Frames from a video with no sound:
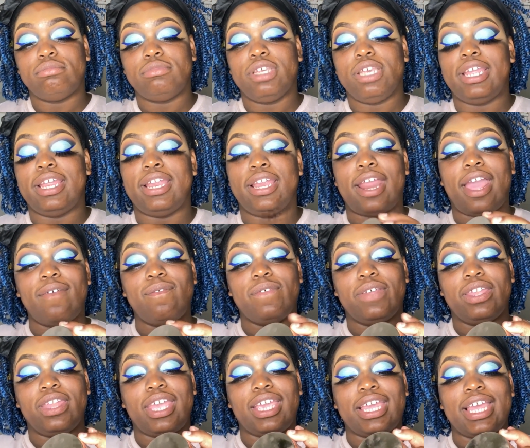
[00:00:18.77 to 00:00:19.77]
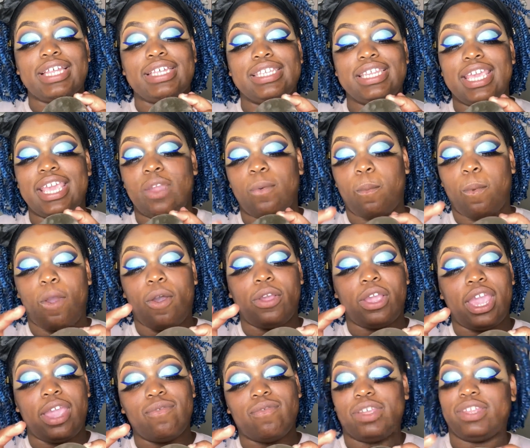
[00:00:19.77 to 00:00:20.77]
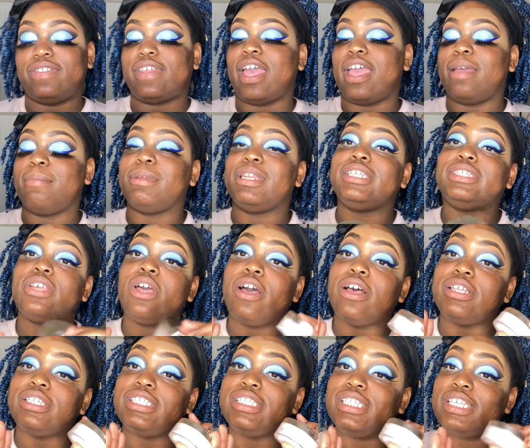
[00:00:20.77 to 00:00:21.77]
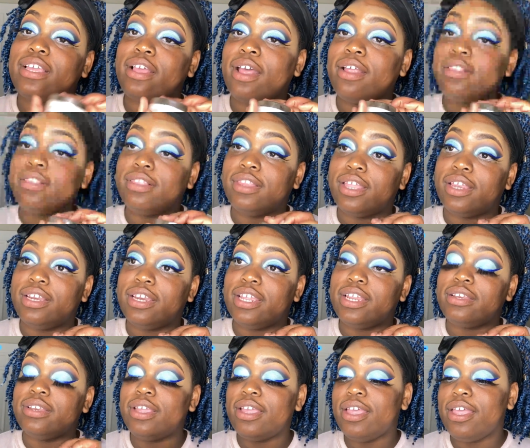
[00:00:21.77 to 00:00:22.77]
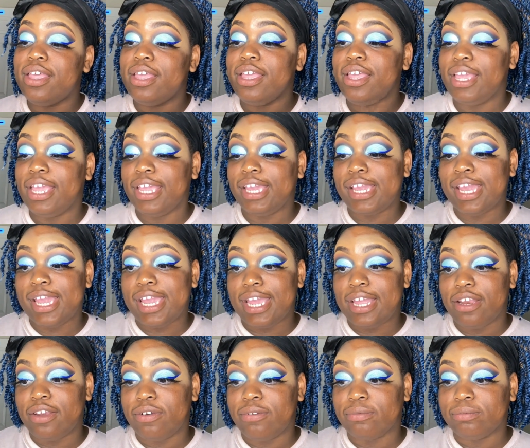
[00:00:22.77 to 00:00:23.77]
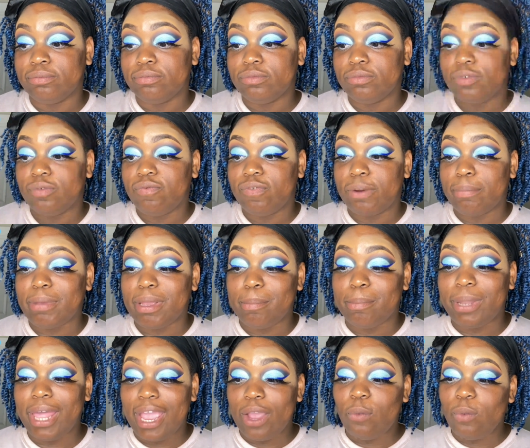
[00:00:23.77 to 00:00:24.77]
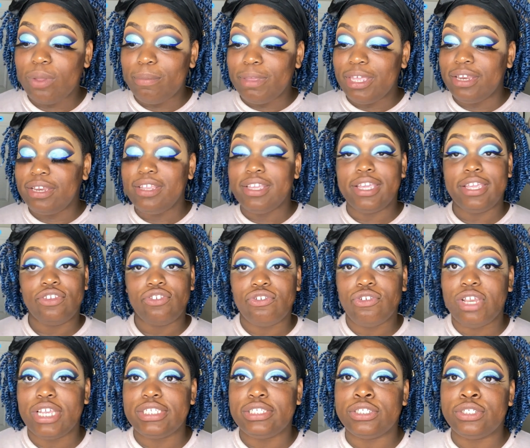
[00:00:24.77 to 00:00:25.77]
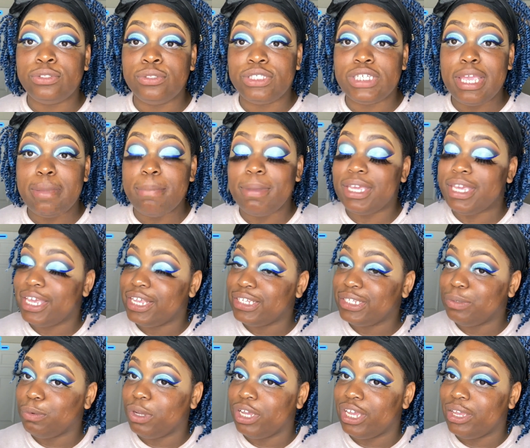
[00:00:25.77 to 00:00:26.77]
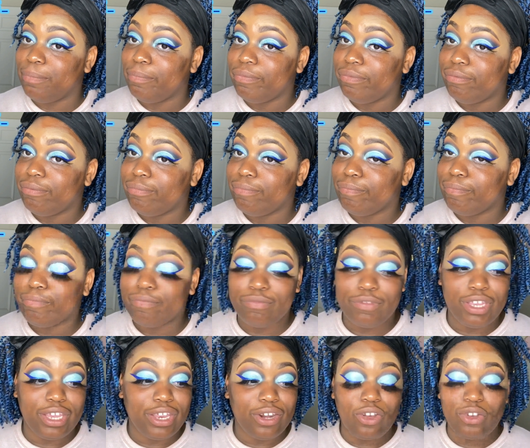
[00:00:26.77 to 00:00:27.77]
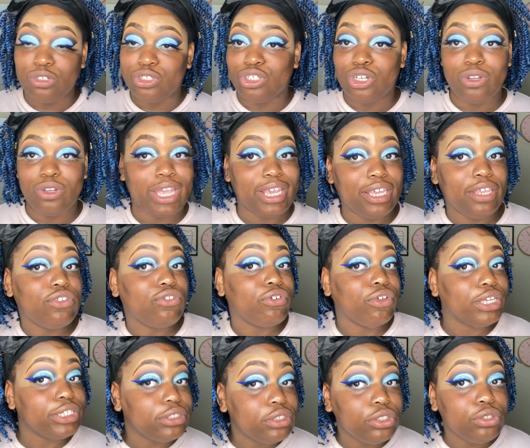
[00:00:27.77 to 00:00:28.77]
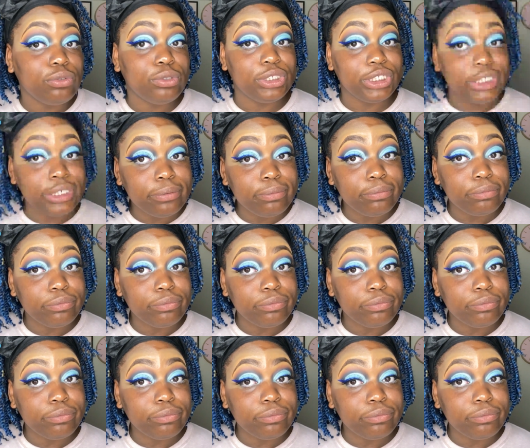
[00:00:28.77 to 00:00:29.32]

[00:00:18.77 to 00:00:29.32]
And I feel like I say it wrong every time, but it's called Ciate London. And for my black women, it's translucent, but guess what? It don't show like it's translucent,